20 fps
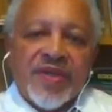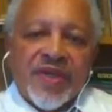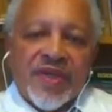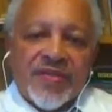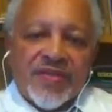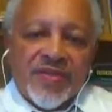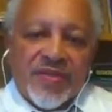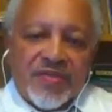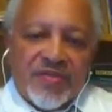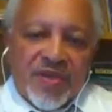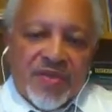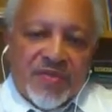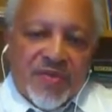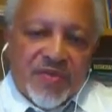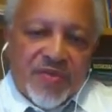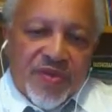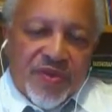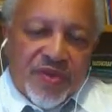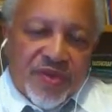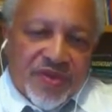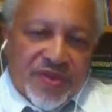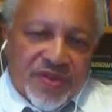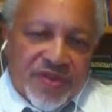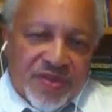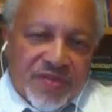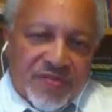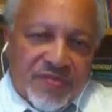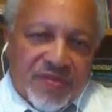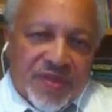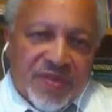Now, remember, because
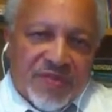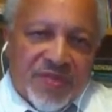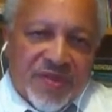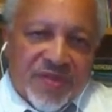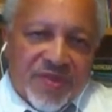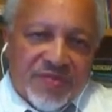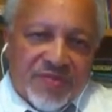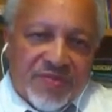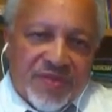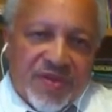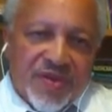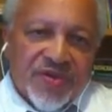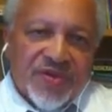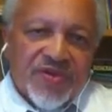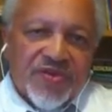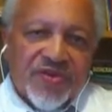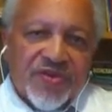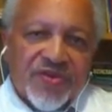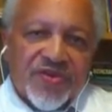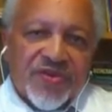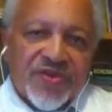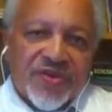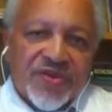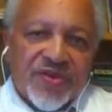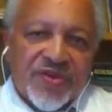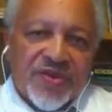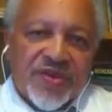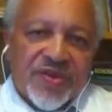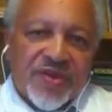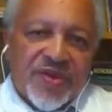the bubble burst